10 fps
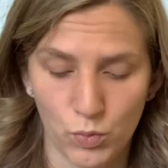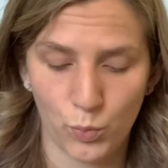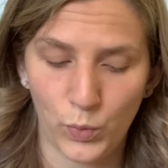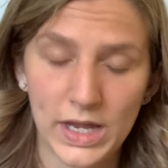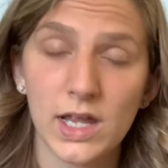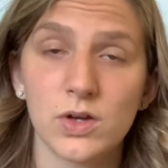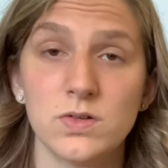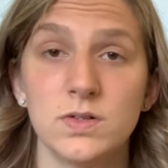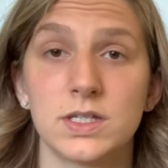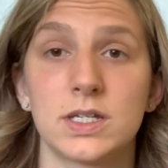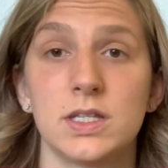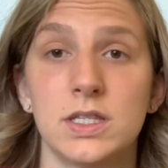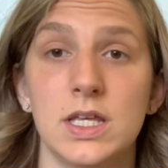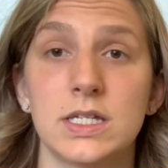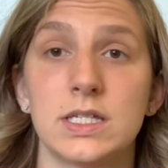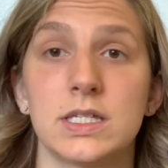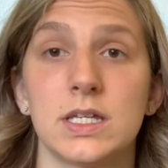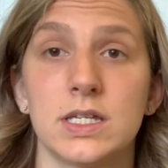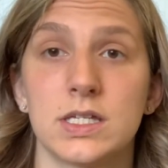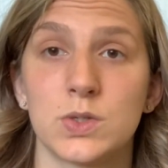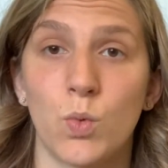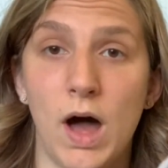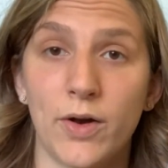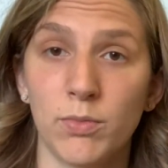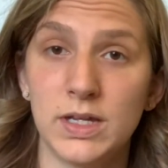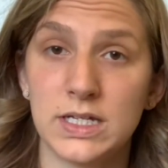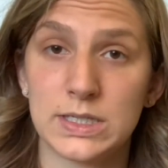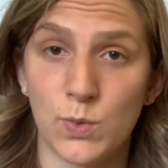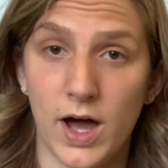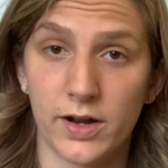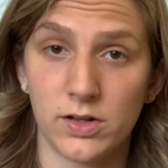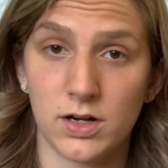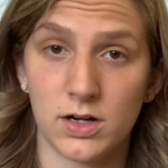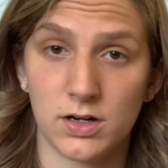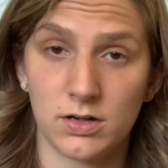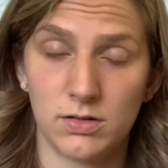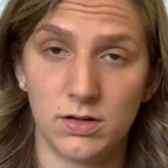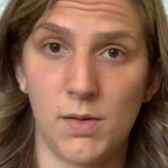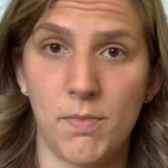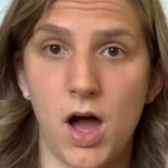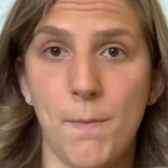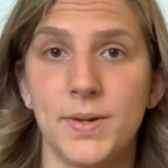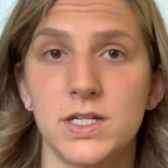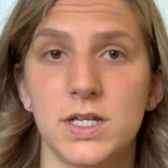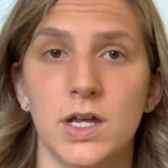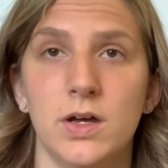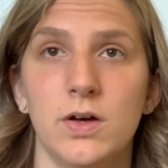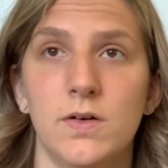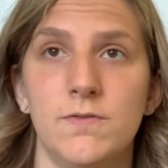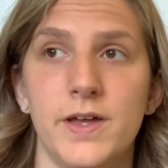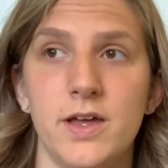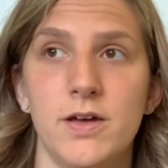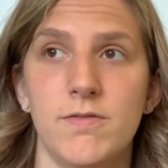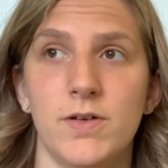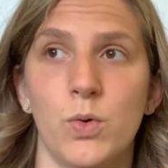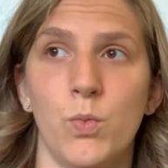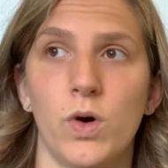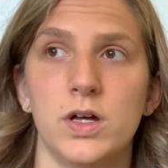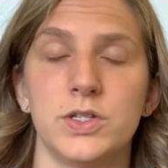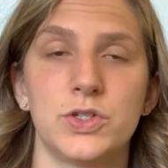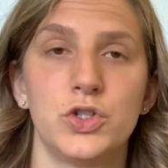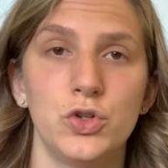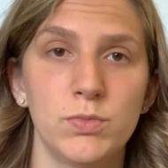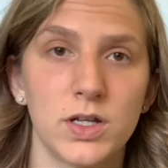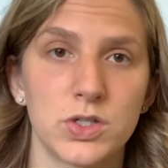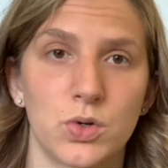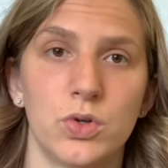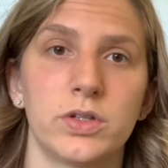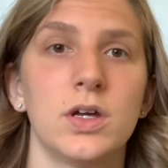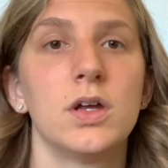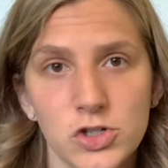We used this SwaddleMe swaddler up until Viv was 2 months old.